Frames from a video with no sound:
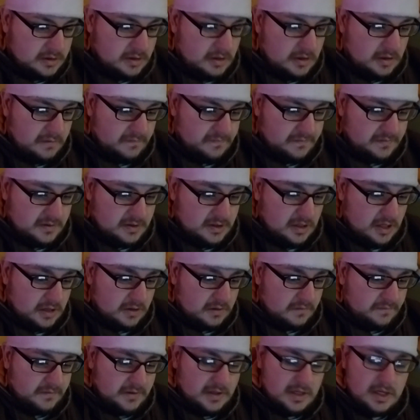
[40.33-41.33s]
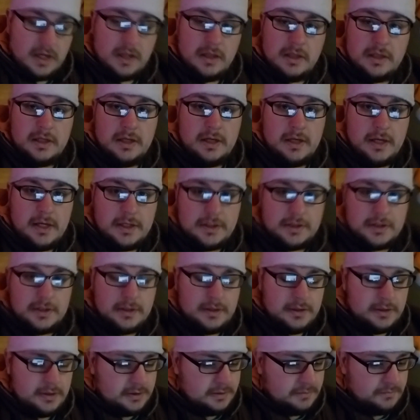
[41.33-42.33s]
of photography Halyna
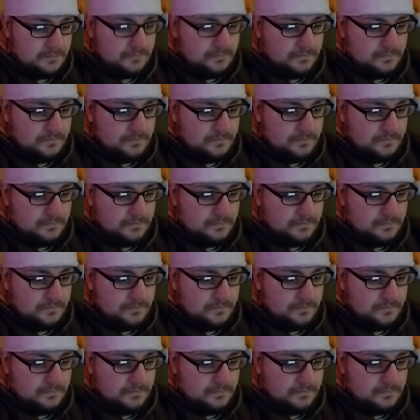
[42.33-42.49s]
Hutchins,